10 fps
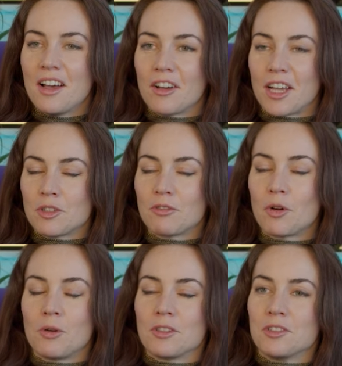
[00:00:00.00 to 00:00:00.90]
Okay, so I've got
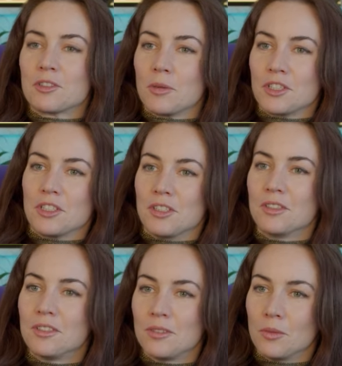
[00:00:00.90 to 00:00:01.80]
to ask this question:
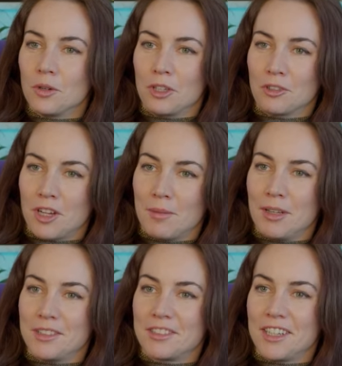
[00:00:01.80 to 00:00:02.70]
What are your timelines